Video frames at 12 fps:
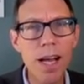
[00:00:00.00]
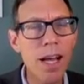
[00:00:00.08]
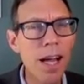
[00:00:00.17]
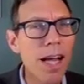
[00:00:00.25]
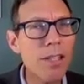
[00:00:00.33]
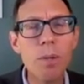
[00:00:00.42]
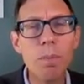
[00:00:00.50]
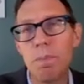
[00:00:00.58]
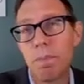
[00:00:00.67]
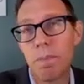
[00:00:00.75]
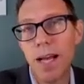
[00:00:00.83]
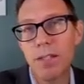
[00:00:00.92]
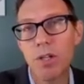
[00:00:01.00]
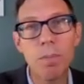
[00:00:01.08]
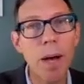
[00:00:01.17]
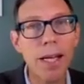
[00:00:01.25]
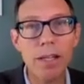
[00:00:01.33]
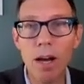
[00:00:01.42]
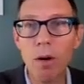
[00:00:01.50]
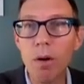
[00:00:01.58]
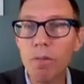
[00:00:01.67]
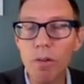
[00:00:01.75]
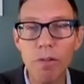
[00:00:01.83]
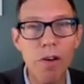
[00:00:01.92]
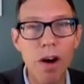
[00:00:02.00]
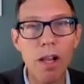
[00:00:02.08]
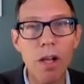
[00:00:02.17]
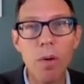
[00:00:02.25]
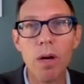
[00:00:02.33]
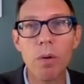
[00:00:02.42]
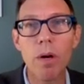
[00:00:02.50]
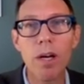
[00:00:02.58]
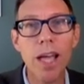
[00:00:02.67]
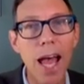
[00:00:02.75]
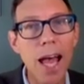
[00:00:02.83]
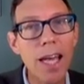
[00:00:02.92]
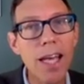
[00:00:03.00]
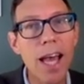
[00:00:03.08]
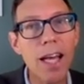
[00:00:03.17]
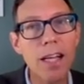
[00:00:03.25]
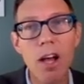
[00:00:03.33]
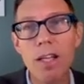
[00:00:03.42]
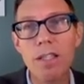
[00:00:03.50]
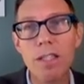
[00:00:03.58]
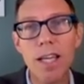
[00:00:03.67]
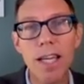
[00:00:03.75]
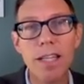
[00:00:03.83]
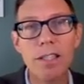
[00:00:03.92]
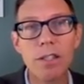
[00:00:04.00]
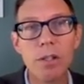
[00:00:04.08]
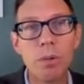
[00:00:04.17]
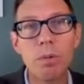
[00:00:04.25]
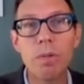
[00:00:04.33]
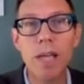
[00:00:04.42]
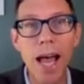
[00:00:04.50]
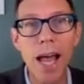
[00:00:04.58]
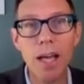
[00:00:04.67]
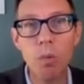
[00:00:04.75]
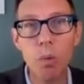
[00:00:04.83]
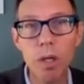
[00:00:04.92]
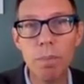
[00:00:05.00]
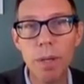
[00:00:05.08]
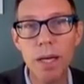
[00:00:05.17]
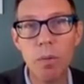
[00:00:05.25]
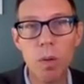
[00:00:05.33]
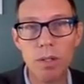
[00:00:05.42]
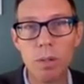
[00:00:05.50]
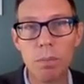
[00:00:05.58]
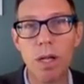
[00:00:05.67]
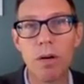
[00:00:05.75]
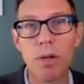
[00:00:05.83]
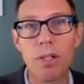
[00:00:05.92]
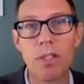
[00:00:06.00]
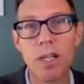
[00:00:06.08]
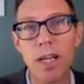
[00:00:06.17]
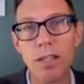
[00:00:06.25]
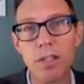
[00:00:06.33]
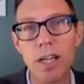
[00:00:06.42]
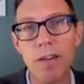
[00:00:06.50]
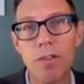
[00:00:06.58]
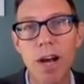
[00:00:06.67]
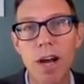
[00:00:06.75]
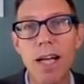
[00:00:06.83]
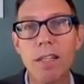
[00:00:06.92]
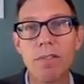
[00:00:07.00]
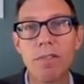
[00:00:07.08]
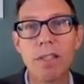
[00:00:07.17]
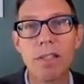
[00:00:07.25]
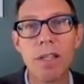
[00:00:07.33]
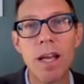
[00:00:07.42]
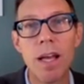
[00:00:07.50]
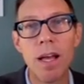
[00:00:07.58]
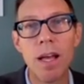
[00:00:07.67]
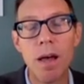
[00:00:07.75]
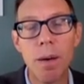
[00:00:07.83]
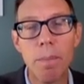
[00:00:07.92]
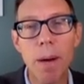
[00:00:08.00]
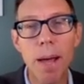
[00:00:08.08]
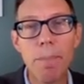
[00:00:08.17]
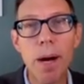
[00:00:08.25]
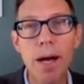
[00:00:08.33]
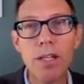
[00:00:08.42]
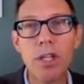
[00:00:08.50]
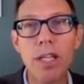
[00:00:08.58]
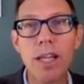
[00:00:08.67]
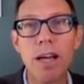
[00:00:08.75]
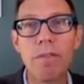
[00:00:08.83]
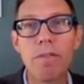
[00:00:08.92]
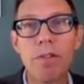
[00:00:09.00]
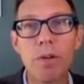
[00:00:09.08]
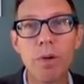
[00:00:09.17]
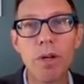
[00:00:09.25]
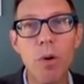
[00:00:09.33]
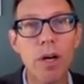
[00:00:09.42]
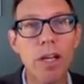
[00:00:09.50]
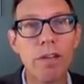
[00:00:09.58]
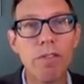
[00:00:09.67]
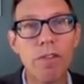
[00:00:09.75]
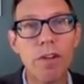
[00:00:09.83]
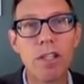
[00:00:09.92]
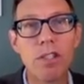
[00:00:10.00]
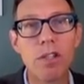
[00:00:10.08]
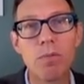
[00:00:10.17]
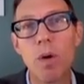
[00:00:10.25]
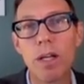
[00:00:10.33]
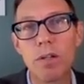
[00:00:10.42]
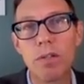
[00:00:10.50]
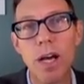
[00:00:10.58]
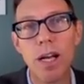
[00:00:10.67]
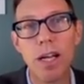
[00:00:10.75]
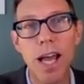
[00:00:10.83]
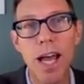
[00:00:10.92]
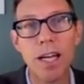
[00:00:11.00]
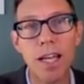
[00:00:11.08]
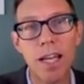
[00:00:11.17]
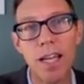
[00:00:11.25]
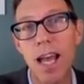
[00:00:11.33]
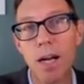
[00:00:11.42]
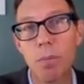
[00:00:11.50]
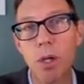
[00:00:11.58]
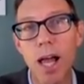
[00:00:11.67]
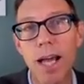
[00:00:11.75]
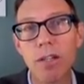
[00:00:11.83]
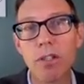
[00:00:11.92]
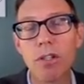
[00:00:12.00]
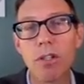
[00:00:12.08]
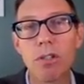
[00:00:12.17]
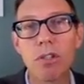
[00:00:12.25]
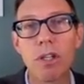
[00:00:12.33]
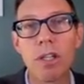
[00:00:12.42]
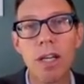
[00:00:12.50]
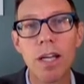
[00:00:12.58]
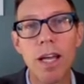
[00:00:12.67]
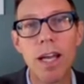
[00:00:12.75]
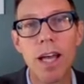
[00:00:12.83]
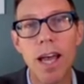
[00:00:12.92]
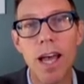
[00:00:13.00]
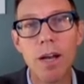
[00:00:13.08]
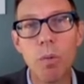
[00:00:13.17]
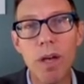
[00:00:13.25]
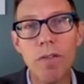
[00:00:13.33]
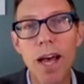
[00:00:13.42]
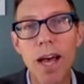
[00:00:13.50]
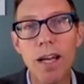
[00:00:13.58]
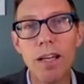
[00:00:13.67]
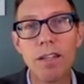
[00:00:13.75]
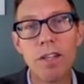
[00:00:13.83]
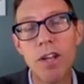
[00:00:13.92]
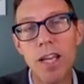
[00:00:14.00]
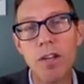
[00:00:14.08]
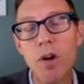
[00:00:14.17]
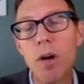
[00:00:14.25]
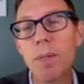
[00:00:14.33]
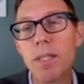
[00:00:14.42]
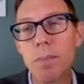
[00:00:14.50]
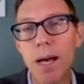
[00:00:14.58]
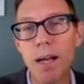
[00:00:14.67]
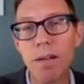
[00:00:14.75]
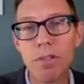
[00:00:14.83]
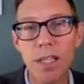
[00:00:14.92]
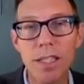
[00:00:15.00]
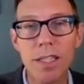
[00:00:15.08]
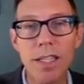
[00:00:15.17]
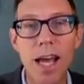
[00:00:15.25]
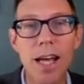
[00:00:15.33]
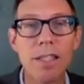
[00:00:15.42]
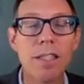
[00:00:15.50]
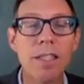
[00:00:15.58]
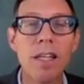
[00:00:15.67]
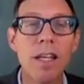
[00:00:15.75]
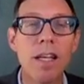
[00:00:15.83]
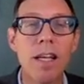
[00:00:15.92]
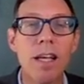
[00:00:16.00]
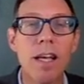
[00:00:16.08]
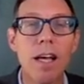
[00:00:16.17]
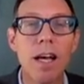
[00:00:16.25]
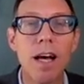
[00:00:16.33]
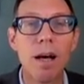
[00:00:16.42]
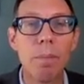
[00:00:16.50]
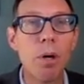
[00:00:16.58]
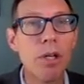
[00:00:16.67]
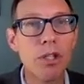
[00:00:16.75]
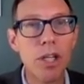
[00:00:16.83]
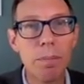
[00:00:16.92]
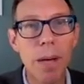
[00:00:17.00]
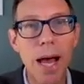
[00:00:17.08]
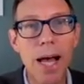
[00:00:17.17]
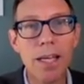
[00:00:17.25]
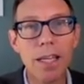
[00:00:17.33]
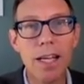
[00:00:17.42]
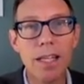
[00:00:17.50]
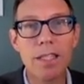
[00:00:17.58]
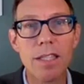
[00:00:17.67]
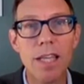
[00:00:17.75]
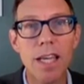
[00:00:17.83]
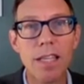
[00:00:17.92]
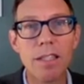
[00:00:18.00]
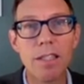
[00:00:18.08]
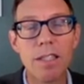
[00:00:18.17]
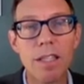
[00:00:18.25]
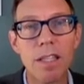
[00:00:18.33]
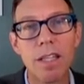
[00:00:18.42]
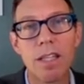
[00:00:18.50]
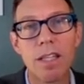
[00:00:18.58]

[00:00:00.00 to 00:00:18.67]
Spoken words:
As you might know, if you follow our work, ag-gag laws seek to gag would-be whistleblowers and undercover activists by punishing them for recording footage of what goes on in animal agriculture. And we have had an enormous amount of success pushing back against these